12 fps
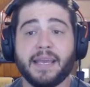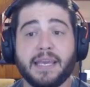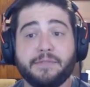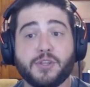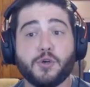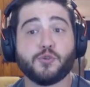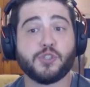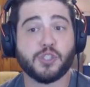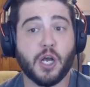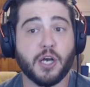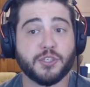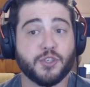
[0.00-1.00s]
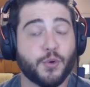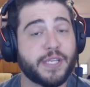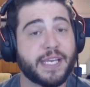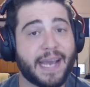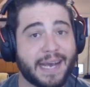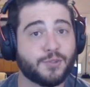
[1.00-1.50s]
Even though Staunch
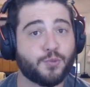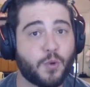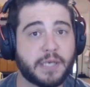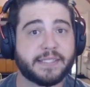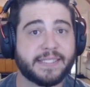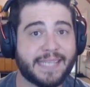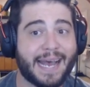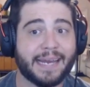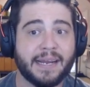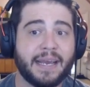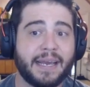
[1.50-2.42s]
only has 1 stat,